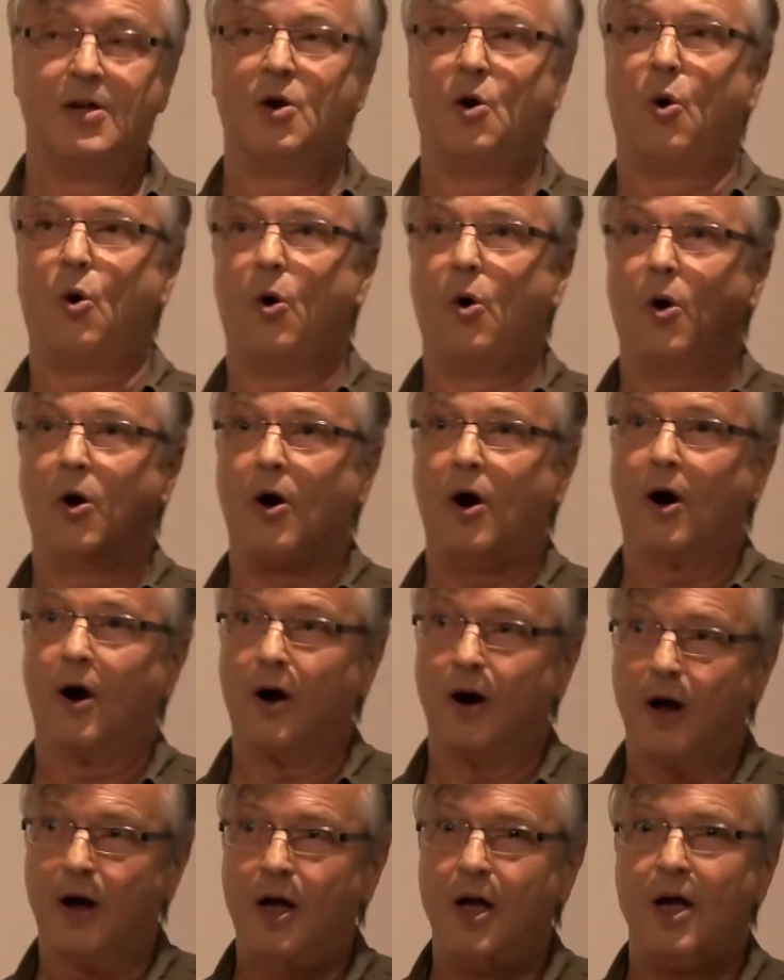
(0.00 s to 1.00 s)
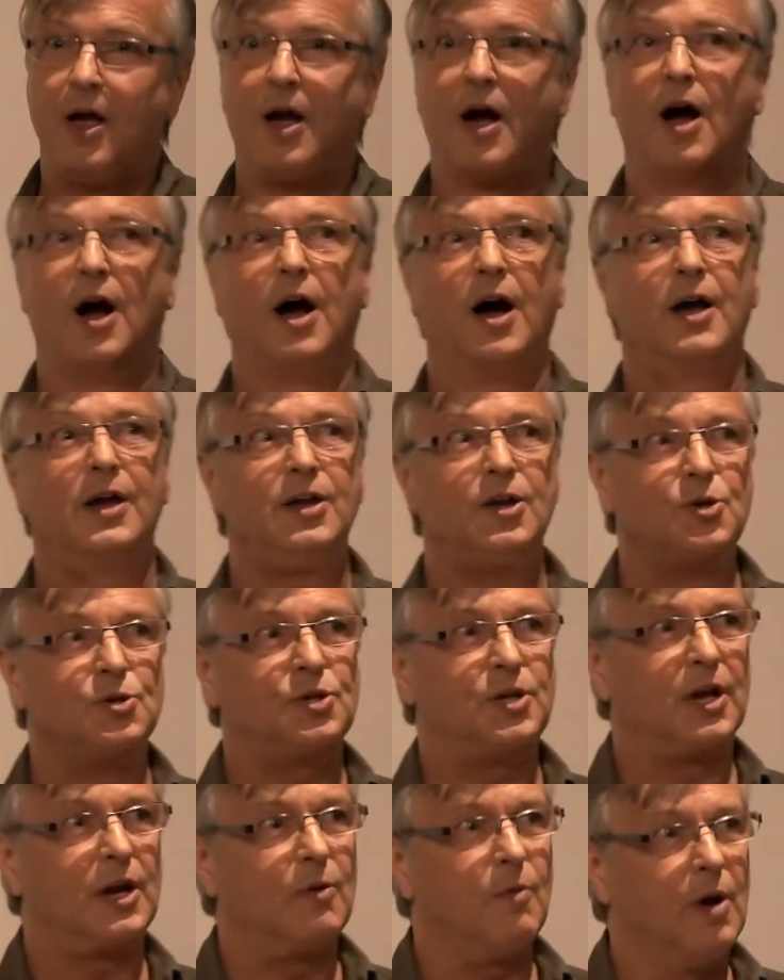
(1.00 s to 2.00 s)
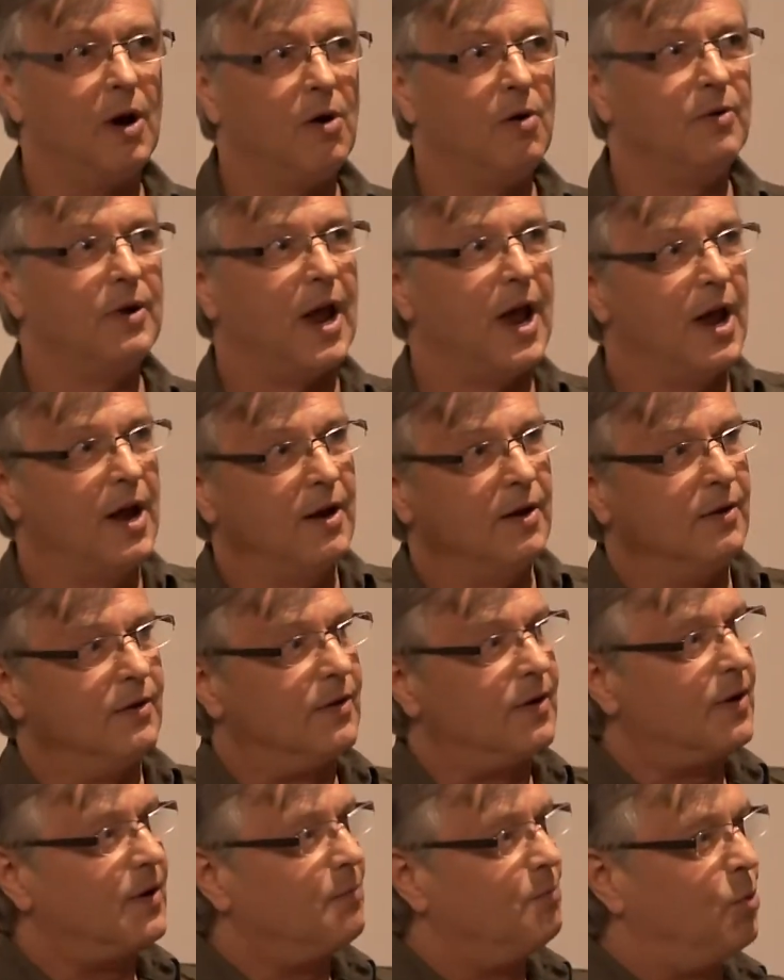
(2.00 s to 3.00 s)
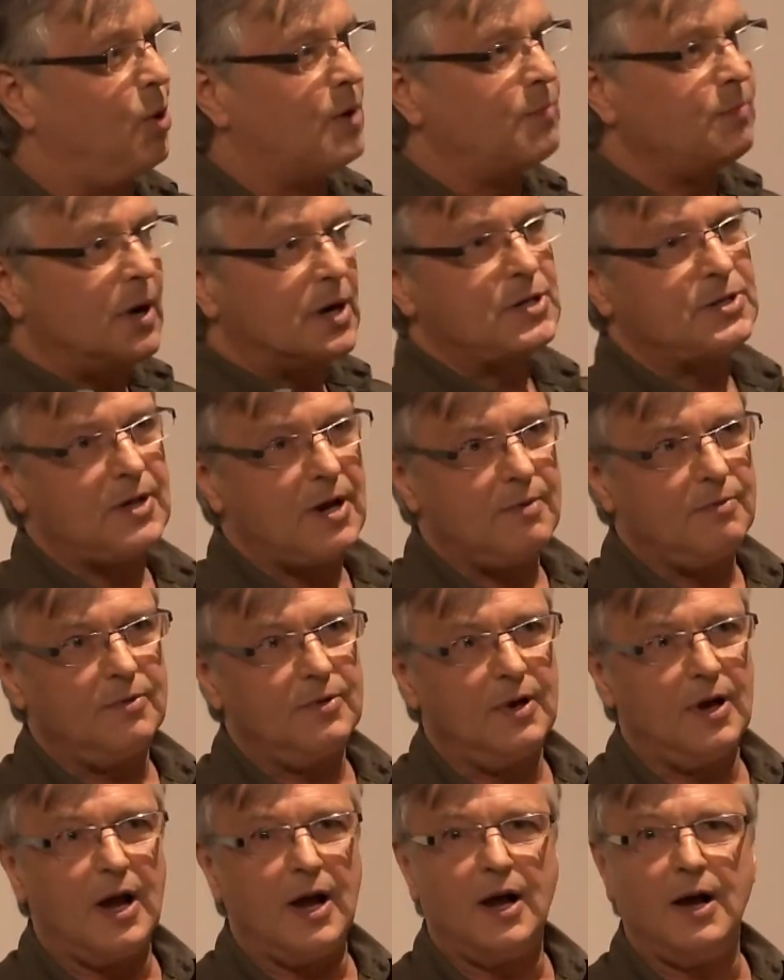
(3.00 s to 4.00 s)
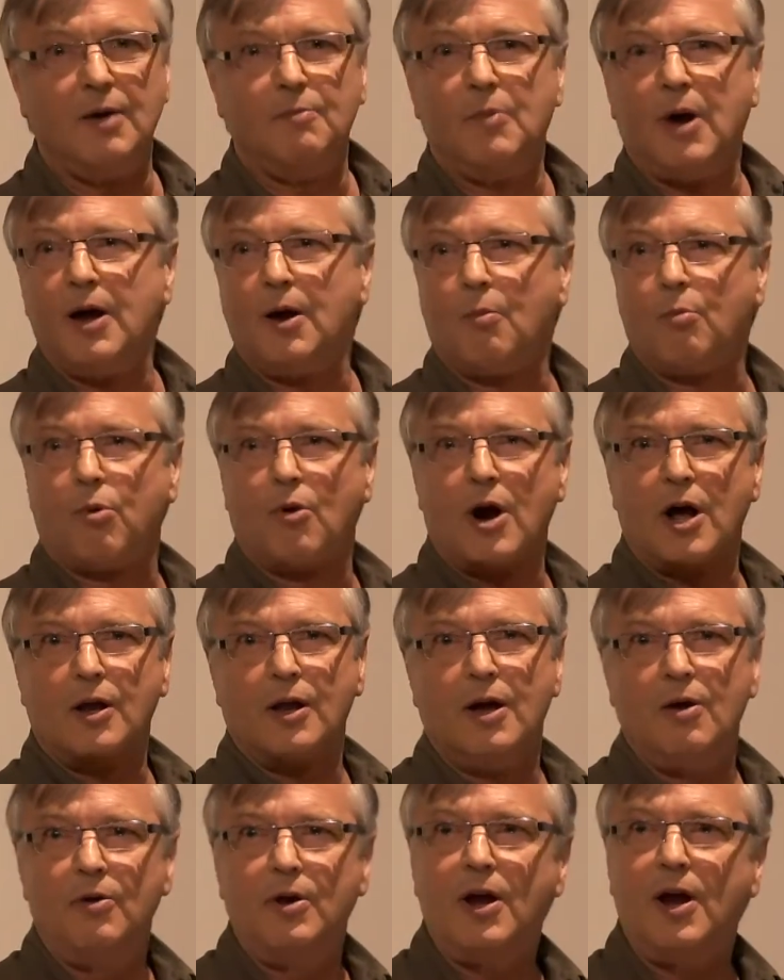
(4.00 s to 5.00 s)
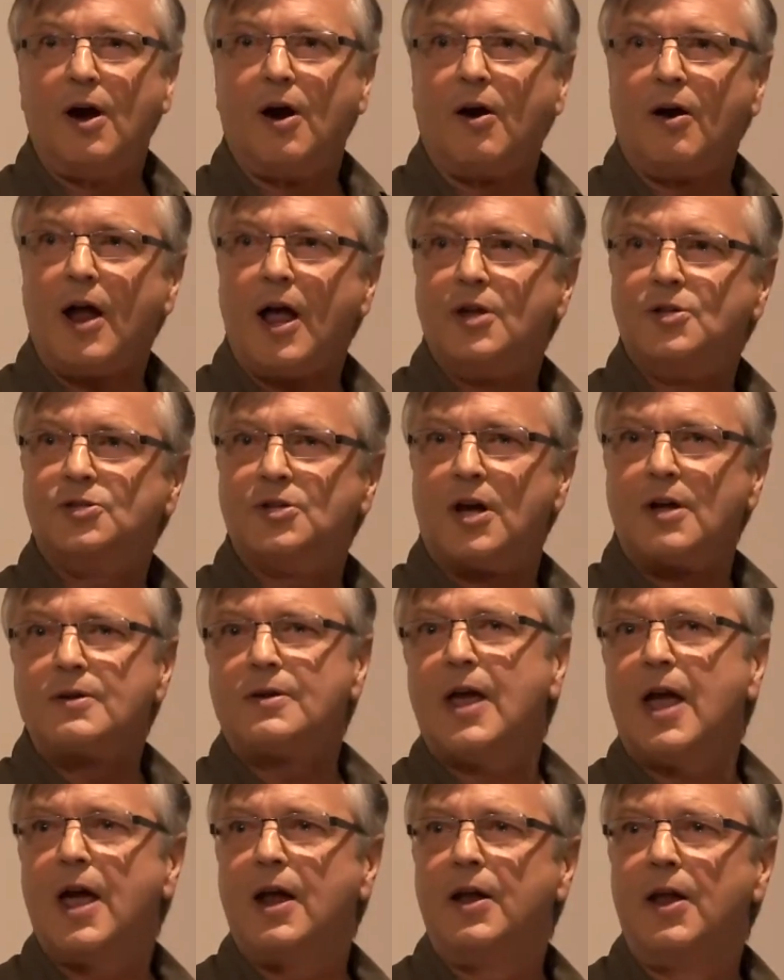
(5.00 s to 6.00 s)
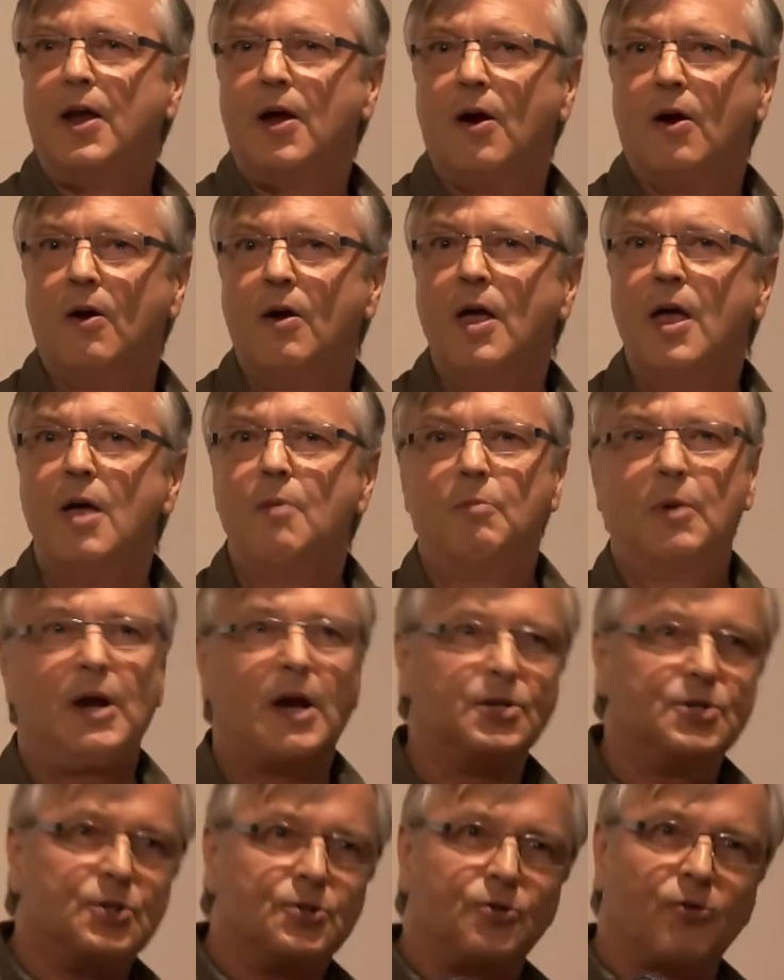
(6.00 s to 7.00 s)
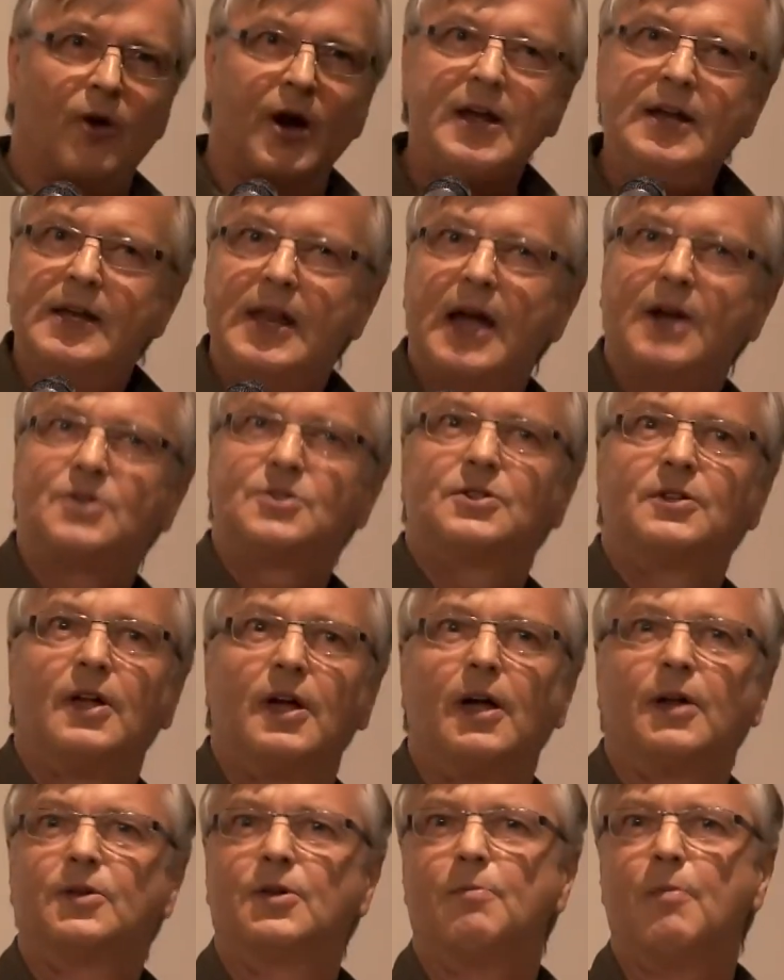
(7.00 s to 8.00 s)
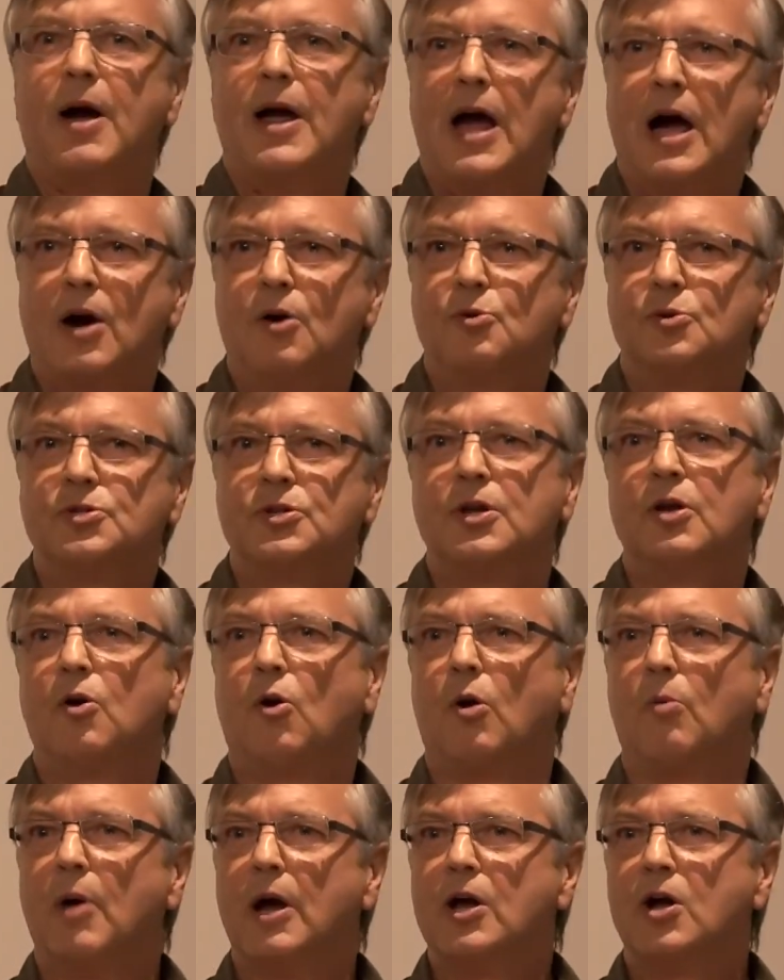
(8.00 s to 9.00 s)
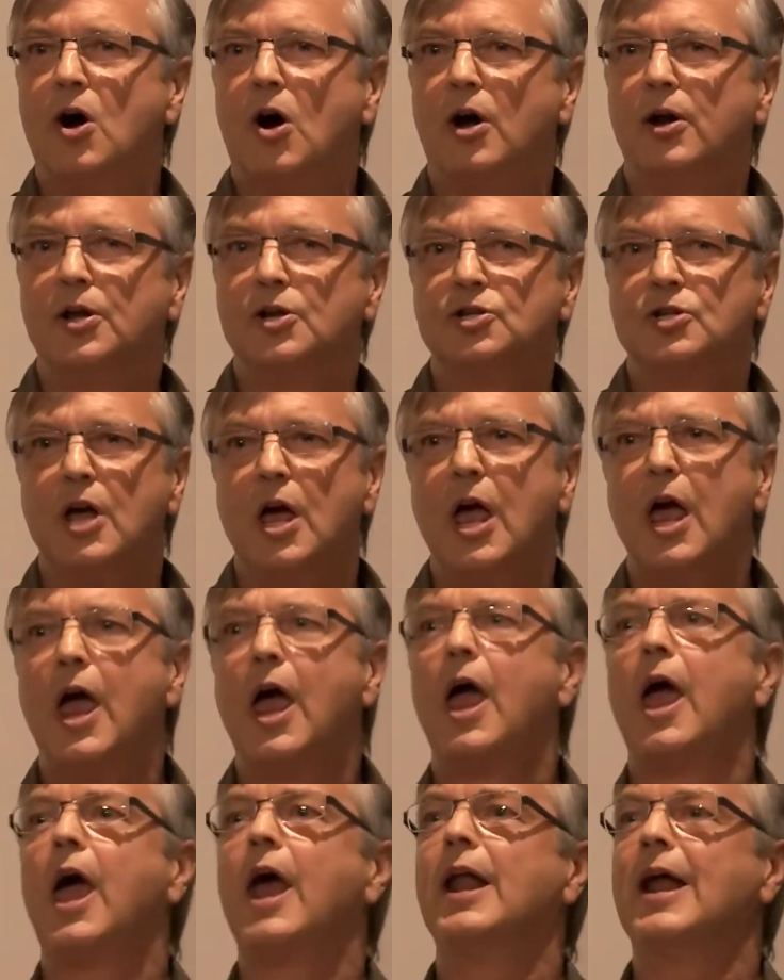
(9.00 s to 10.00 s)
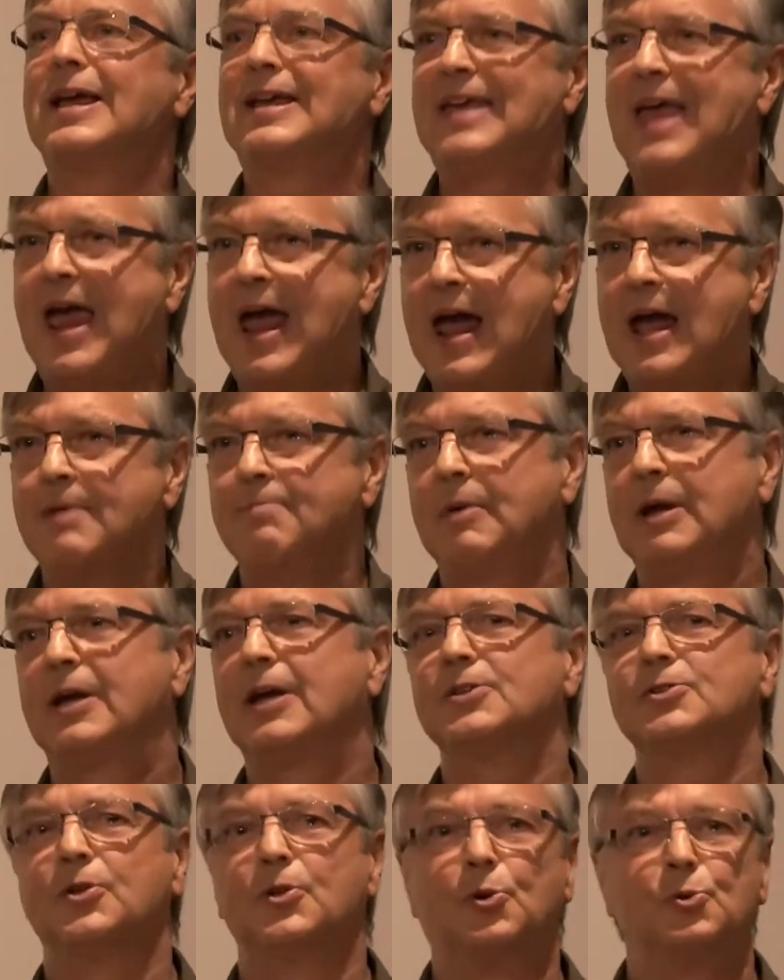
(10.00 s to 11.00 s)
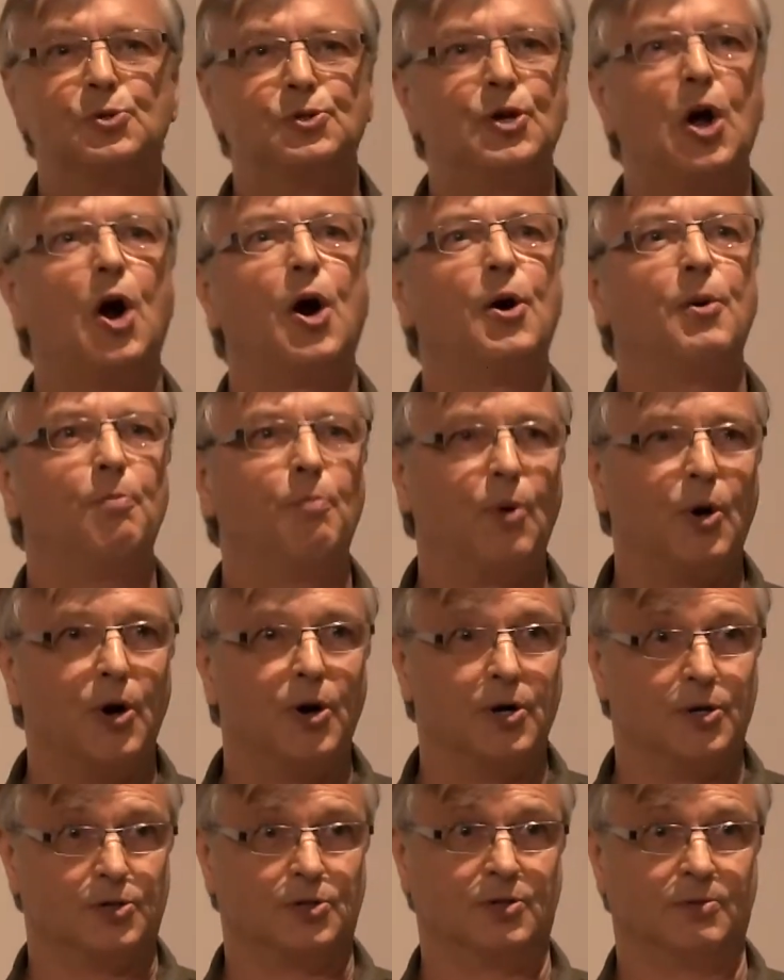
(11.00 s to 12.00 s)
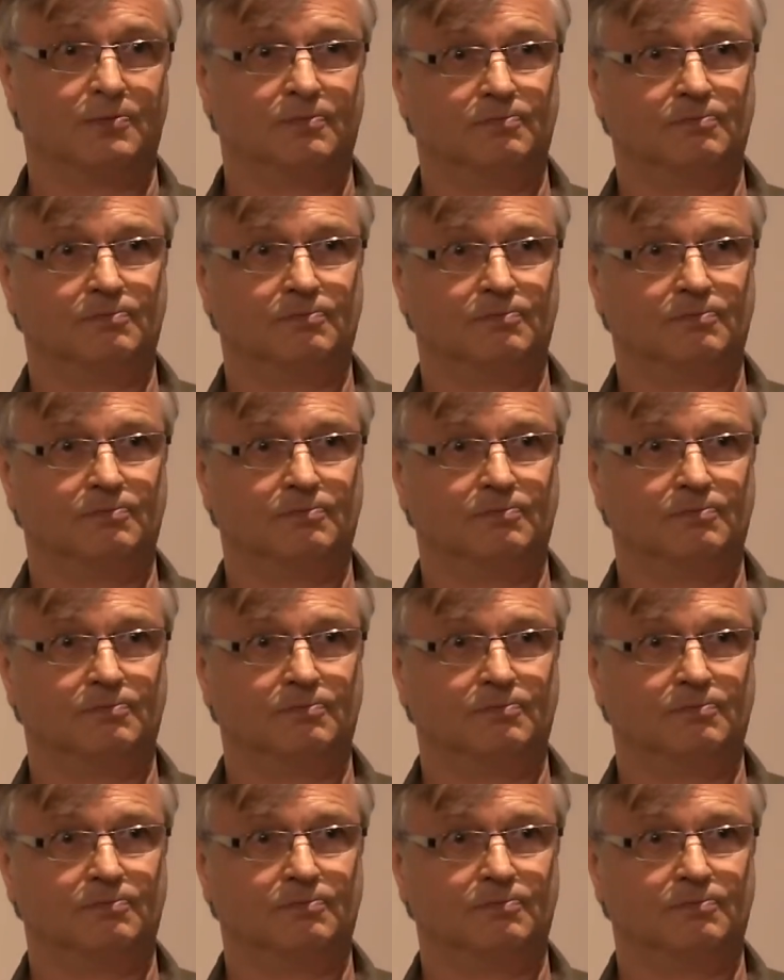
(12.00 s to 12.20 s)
Or I used to go out and put my umbrella out here and suntan here because it's right next to my house or my cottage, and I can't because of those darn birds.